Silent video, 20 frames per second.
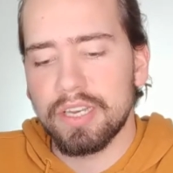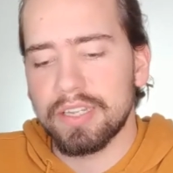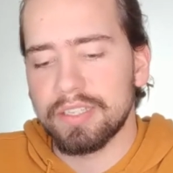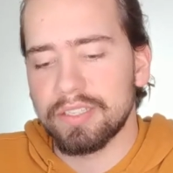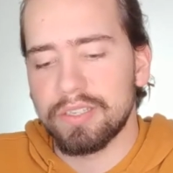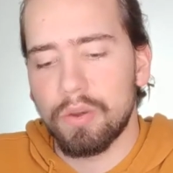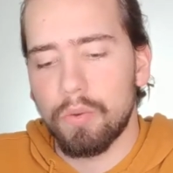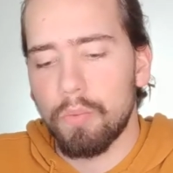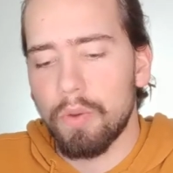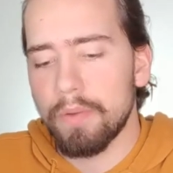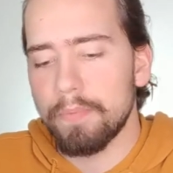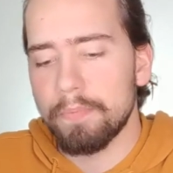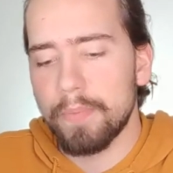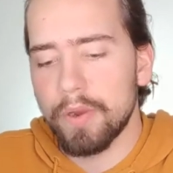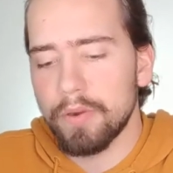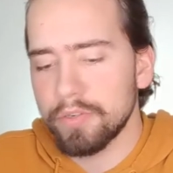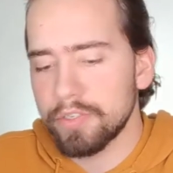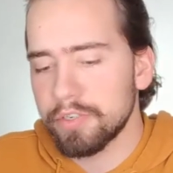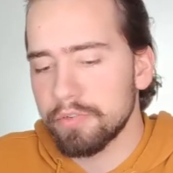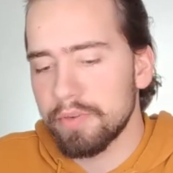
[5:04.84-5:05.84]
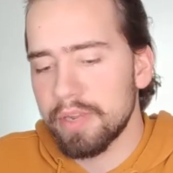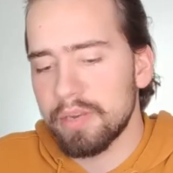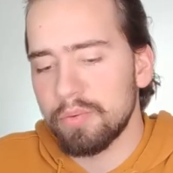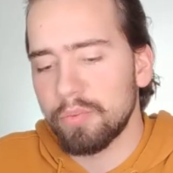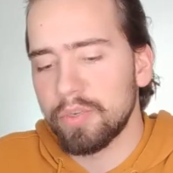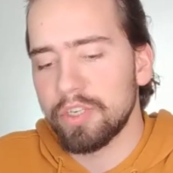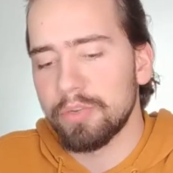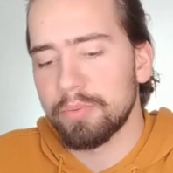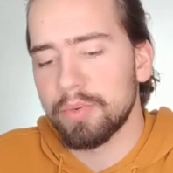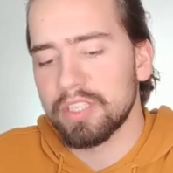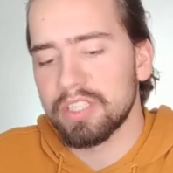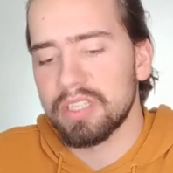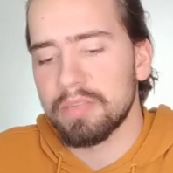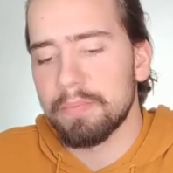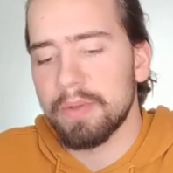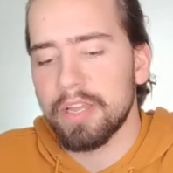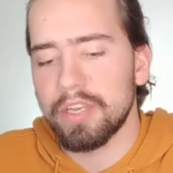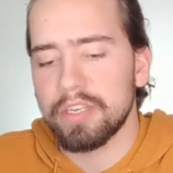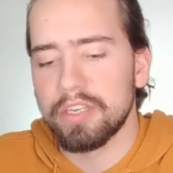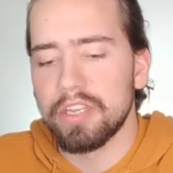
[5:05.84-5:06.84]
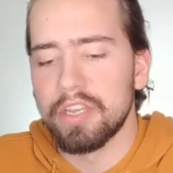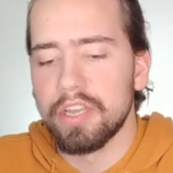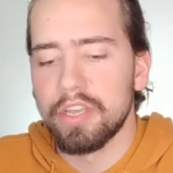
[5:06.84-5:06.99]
as to what mode you're in when you press the button.